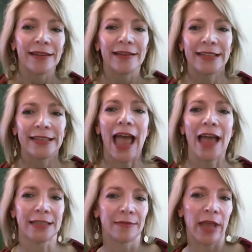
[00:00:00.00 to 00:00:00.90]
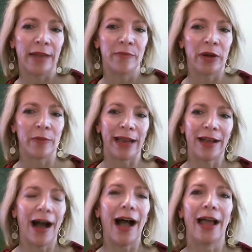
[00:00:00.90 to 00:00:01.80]
yes, and one of my
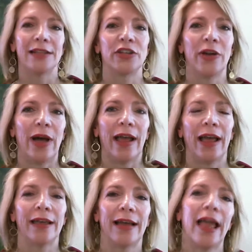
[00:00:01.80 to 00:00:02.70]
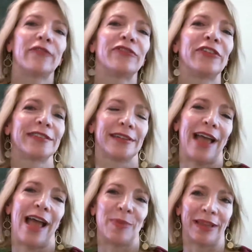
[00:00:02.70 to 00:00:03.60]
guides. I have friends in
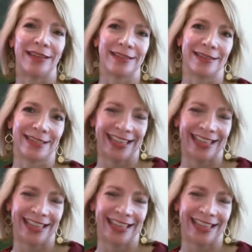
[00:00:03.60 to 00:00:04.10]
high places.